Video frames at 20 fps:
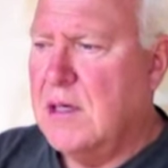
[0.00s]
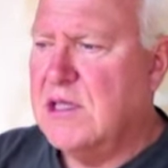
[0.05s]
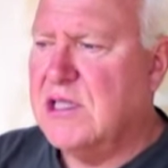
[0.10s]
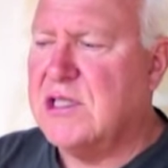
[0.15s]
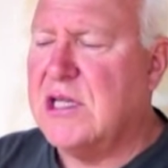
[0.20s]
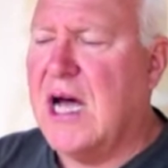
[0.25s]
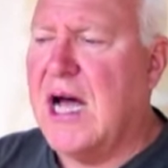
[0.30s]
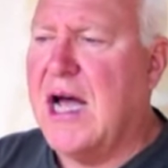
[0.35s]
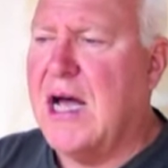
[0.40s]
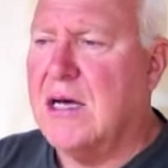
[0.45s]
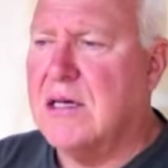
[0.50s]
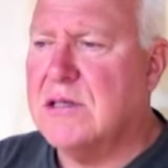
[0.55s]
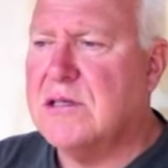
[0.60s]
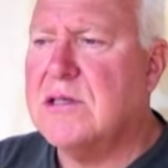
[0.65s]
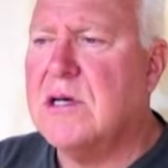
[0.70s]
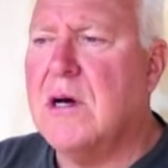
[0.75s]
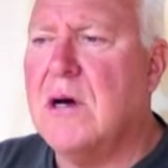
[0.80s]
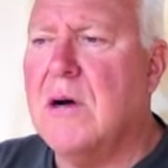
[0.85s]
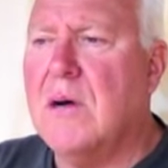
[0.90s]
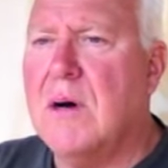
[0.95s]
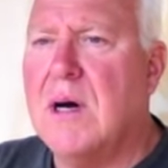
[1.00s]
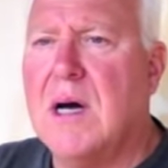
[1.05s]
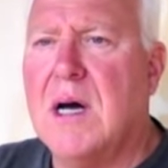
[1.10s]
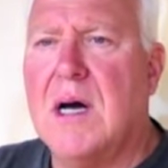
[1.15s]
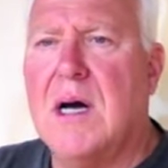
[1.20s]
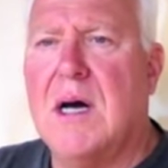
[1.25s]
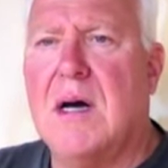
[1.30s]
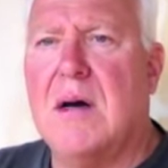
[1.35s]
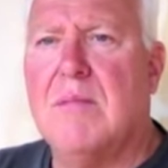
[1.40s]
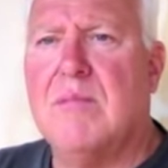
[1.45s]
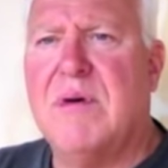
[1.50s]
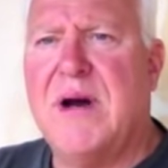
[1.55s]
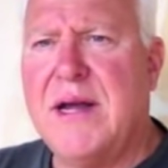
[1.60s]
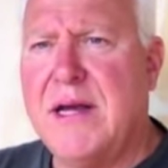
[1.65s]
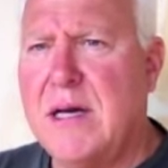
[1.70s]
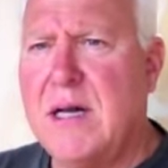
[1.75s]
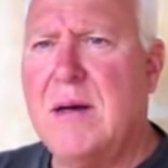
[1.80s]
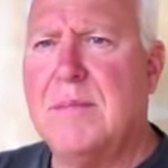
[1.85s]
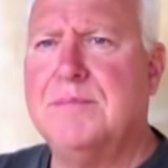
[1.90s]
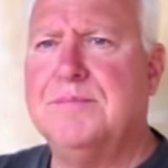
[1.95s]
styles. So
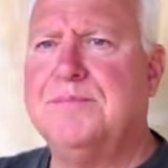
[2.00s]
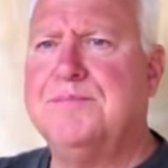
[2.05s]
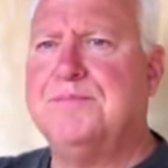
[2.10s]
break it up.